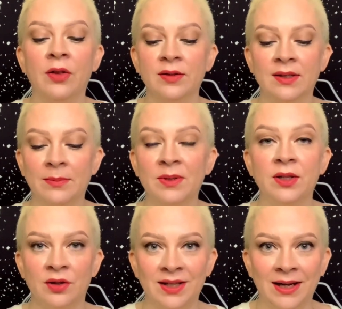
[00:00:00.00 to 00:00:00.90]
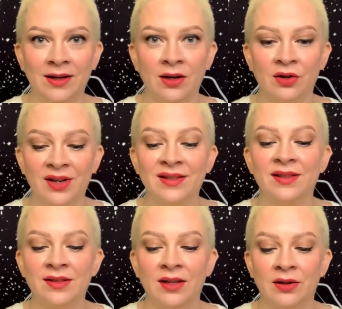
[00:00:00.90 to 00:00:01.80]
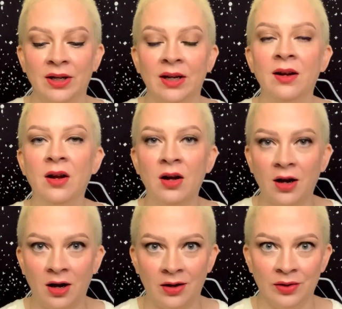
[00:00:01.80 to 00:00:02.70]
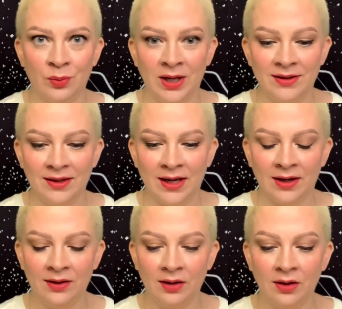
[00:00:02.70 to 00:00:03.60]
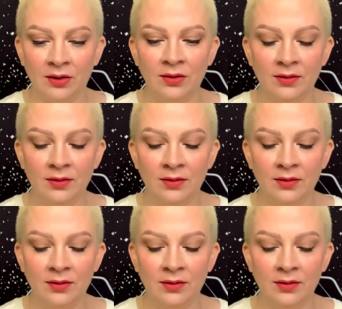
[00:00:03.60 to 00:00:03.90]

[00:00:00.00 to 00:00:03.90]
the steps that you're taking are necessary on the way to getting there.